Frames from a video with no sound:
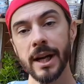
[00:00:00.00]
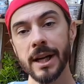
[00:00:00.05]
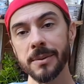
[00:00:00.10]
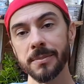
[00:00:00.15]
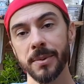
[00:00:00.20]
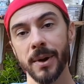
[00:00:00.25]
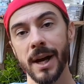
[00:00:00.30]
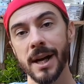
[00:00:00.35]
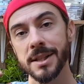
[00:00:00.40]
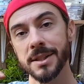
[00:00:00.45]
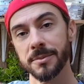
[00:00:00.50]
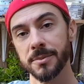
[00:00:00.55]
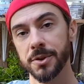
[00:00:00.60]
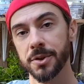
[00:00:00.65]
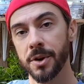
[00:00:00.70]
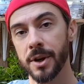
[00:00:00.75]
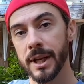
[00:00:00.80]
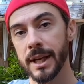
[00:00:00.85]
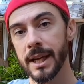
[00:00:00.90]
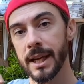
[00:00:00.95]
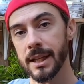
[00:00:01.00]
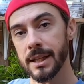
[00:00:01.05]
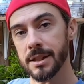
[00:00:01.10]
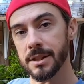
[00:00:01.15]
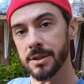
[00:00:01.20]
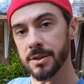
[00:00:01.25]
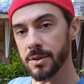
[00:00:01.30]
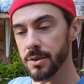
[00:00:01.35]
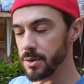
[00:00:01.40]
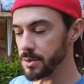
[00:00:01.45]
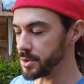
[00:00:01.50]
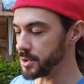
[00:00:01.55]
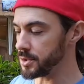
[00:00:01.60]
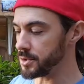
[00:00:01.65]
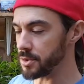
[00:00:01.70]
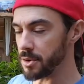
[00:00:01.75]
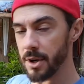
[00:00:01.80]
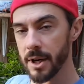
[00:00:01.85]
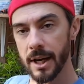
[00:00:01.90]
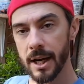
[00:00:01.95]
in, but as I'm trying to get this soil to
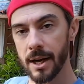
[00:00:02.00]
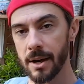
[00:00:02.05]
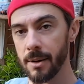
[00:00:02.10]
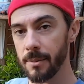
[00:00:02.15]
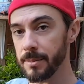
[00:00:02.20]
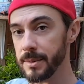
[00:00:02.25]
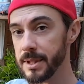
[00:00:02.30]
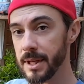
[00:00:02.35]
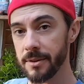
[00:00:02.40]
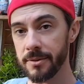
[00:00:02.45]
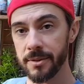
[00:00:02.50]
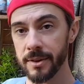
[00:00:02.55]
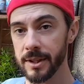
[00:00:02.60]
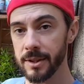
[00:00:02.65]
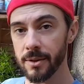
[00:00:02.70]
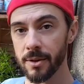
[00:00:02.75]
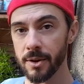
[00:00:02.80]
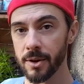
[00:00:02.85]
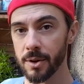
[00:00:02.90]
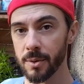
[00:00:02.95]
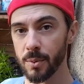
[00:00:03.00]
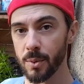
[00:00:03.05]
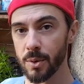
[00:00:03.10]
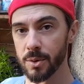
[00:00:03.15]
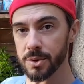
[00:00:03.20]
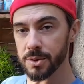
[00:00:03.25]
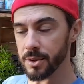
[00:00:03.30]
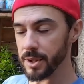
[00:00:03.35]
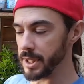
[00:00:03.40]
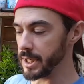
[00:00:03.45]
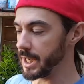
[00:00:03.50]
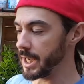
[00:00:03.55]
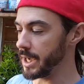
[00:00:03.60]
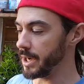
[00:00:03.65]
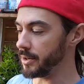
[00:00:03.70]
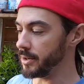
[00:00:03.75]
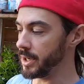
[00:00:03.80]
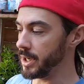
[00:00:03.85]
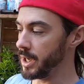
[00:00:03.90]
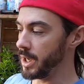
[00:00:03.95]
dry out, I'm definitely not going to water it
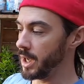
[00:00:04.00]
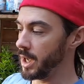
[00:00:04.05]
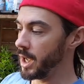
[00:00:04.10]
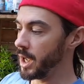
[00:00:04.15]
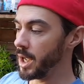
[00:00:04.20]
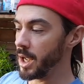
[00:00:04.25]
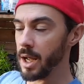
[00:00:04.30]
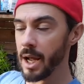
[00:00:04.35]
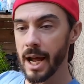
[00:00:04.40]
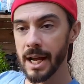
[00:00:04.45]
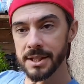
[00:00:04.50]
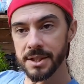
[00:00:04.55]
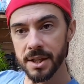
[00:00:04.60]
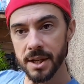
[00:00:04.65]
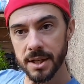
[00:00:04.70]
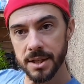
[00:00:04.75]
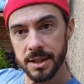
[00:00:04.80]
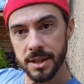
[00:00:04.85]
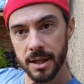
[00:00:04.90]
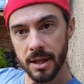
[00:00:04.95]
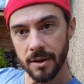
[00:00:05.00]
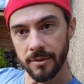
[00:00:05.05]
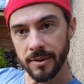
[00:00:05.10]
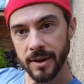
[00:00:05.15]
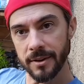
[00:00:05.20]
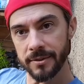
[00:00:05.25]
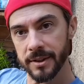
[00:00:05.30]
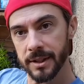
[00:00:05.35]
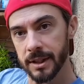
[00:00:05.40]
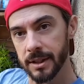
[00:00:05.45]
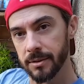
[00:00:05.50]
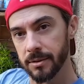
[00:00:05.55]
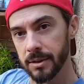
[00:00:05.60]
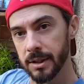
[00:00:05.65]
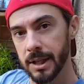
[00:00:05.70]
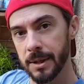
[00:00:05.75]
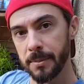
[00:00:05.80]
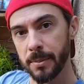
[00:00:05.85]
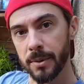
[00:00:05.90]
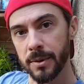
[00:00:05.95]
now. As you can see, I've left a little
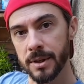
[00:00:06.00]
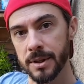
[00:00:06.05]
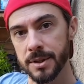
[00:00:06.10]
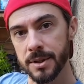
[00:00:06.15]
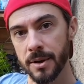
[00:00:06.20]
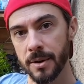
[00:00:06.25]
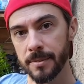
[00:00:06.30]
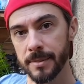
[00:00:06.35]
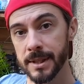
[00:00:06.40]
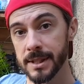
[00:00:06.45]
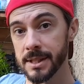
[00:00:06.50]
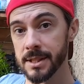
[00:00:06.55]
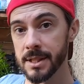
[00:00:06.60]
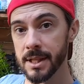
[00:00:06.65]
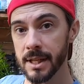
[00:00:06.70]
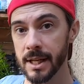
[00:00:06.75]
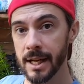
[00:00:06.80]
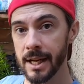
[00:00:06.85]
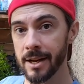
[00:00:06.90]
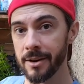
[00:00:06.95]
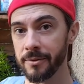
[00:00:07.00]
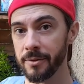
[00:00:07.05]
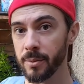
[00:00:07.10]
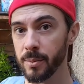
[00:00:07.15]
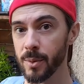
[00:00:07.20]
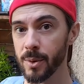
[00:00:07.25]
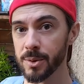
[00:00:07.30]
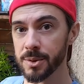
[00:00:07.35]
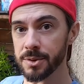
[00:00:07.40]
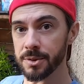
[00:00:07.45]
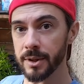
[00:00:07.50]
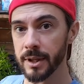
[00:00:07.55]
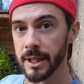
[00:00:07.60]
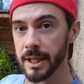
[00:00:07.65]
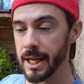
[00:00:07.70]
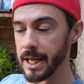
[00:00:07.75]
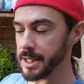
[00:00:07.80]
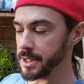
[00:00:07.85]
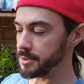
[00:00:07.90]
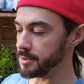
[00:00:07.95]
lip on the top. This is going to help for
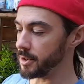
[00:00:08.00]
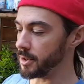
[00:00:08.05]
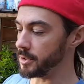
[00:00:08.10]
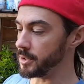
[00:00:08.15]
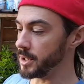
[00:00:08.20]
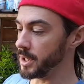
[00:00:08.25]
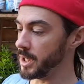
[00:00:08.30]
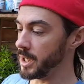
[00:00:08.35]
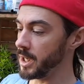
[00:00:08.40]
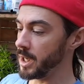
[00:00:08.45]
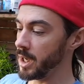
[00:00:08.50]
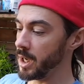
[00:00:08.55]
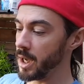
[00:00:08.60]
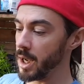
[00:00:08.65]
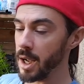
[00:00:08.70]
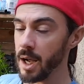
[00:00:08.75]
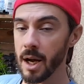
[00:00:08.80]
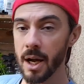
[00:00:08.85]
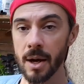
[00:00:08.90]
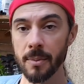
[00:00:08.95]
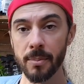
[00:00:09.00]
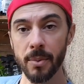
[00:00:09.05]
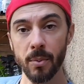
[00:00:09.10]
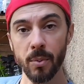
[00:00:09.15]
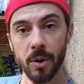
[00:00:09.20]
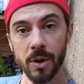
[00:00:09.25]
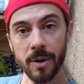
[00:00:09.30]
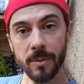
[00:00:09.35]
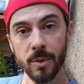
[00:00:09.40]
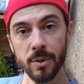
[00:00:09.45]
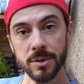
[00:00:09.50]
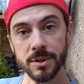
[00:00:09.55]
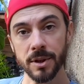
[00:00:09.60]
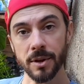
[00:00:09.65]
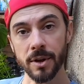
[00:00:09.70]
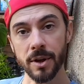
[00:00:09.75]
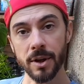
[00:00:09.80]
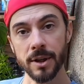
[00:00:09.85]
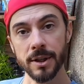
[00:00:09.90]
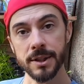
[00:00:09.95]
watering later on. But what I'm
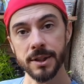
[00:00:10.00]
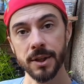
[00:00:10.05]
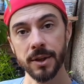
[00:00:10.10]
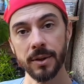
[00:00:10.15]
also going to do